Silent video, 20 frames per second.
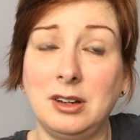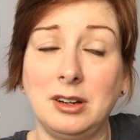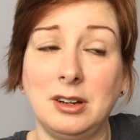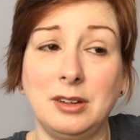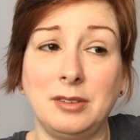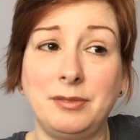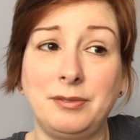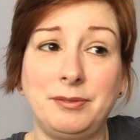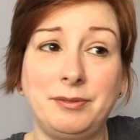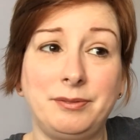I
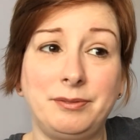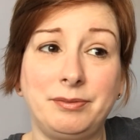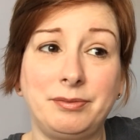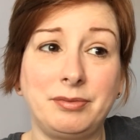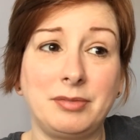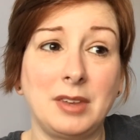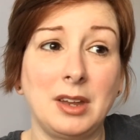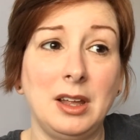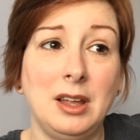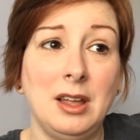don't know,
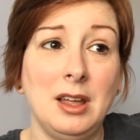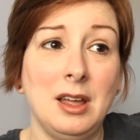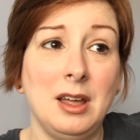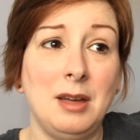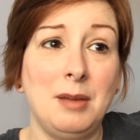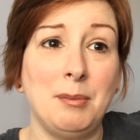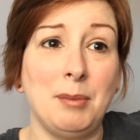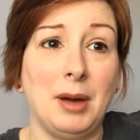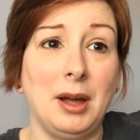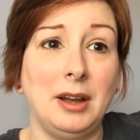
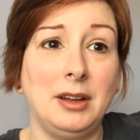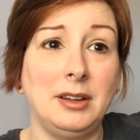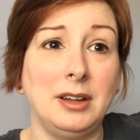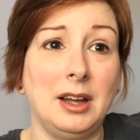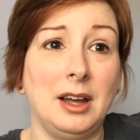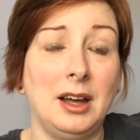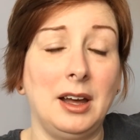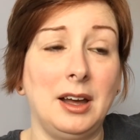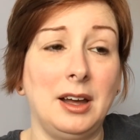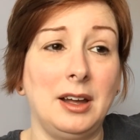
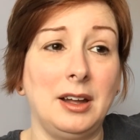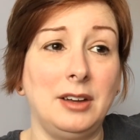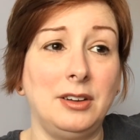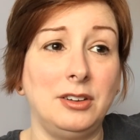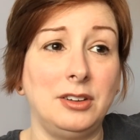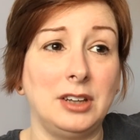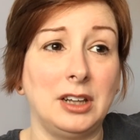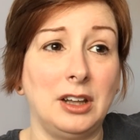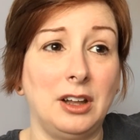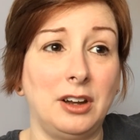but
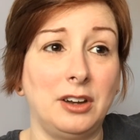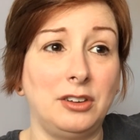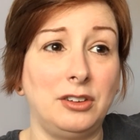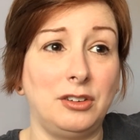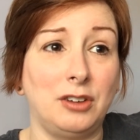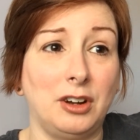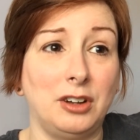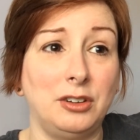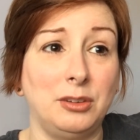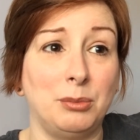uh, just a
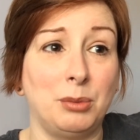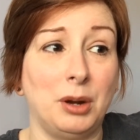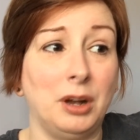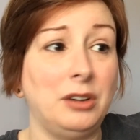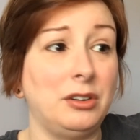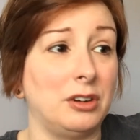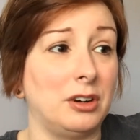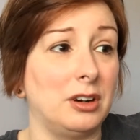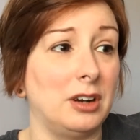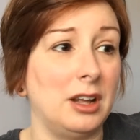lot of stress
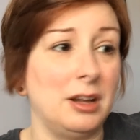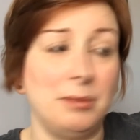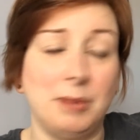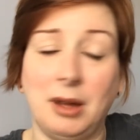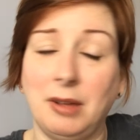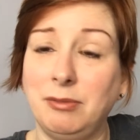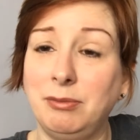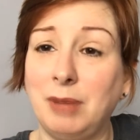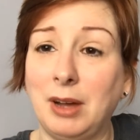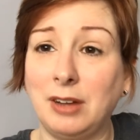and pressure,
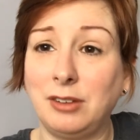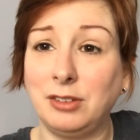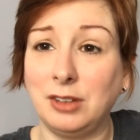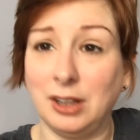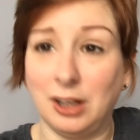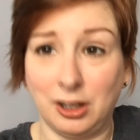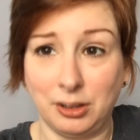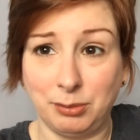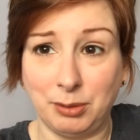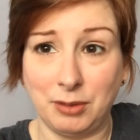and I've
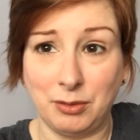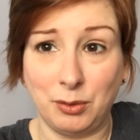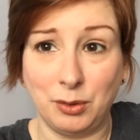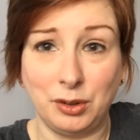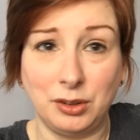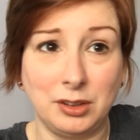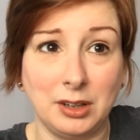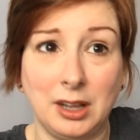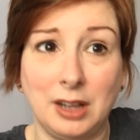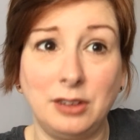actually lost
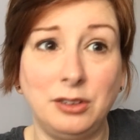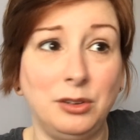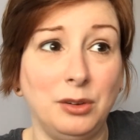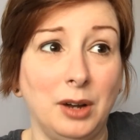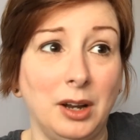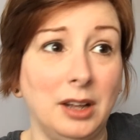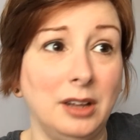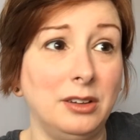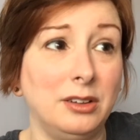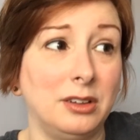my voice the
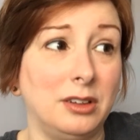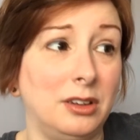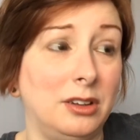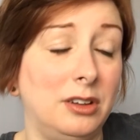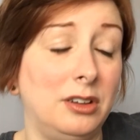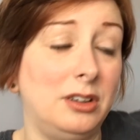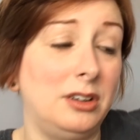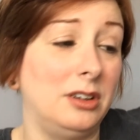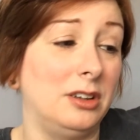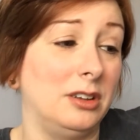last two days.
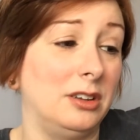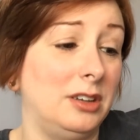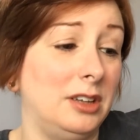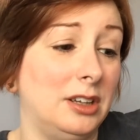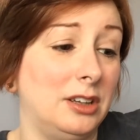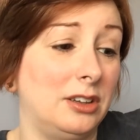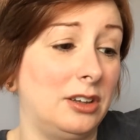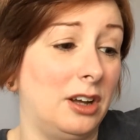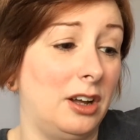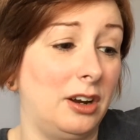
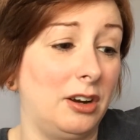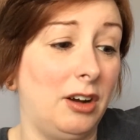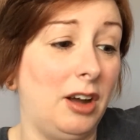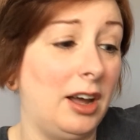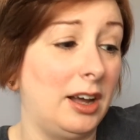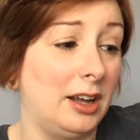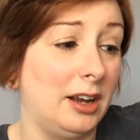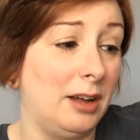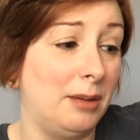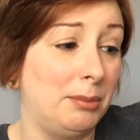Still, see, it's
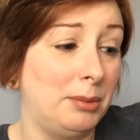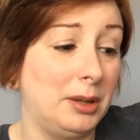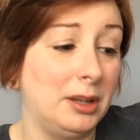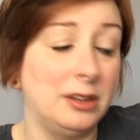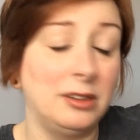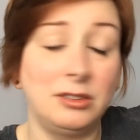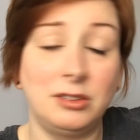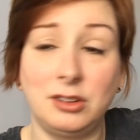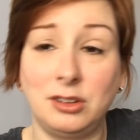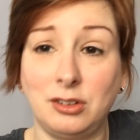kind of cracking up
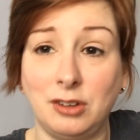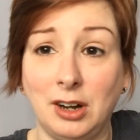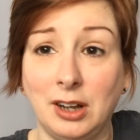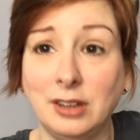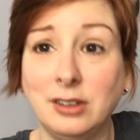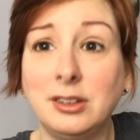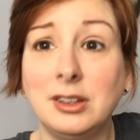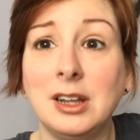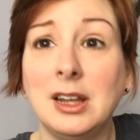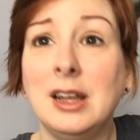because of
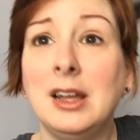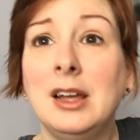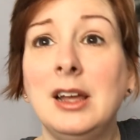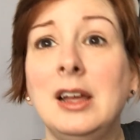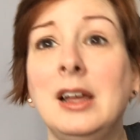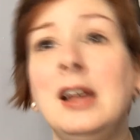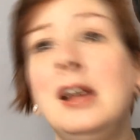stress.